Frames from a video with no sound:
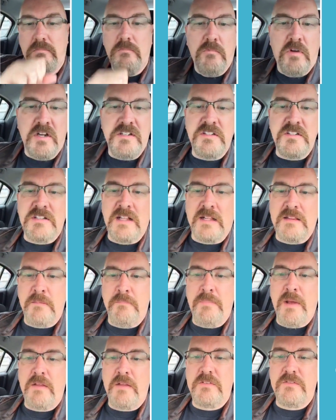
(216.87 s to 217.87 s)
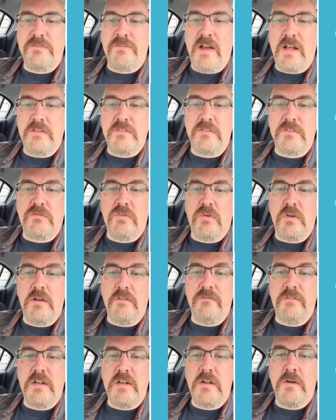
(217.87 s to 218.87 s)
which is like the best, fastest
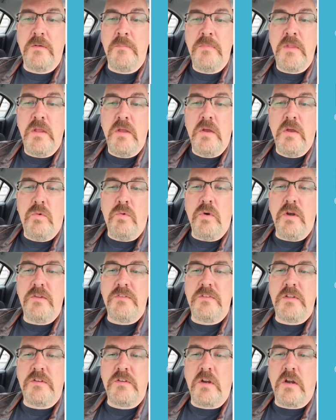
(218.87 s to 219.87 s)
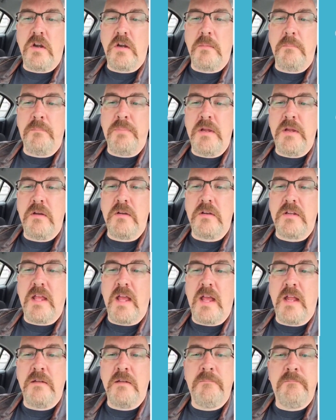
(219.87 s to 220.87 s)
growing video. Where's the dark beard,
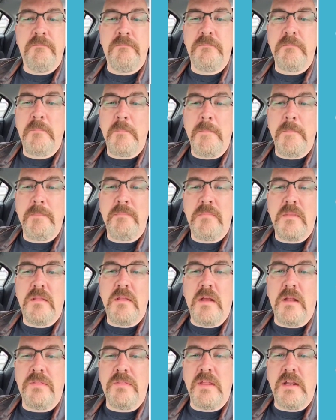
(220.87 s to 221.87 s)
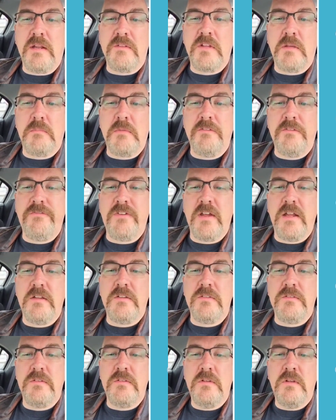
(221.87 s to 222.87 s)
Ken? I think it's on my
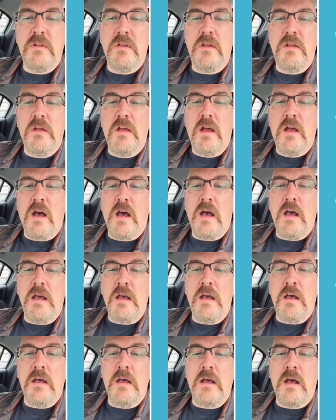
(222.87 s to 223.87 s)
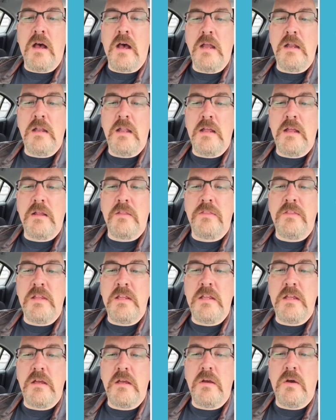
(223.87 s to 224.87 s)
face. Uh, I like
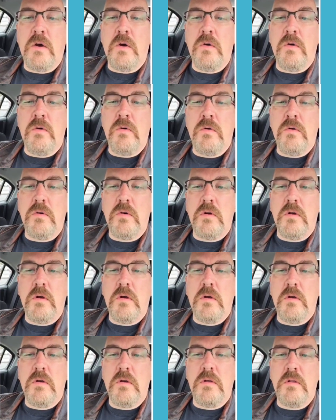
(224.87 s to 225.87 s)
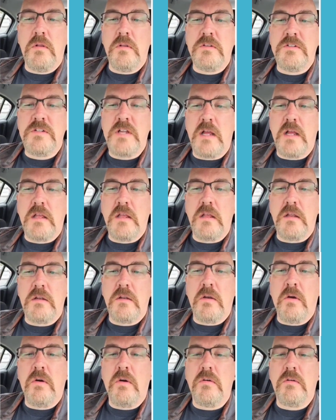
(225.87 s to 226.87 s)
the oh jacket.
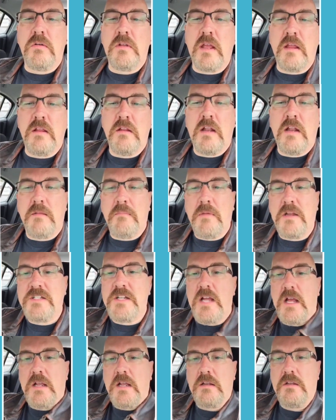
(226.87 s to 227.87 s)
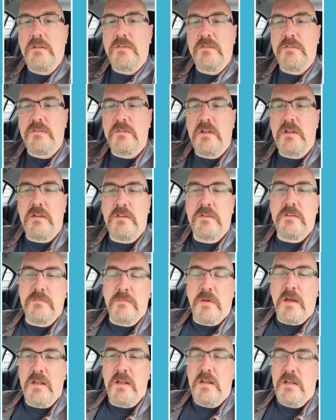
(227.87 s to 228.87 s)
Oh, okay, you like my jacket. This is yeah, this is
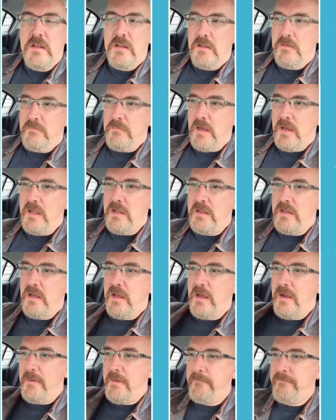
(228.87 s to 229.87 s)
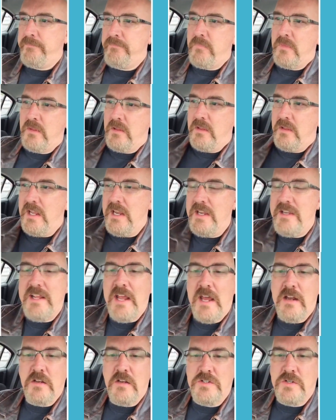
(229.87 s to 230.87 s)
my my um,
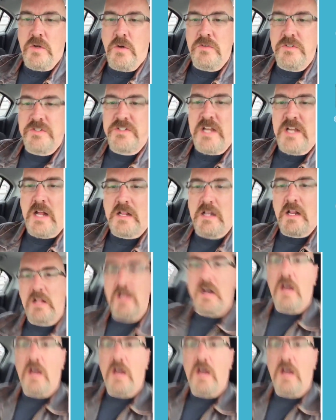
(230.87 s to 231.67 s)
Indiana Jones jacket. I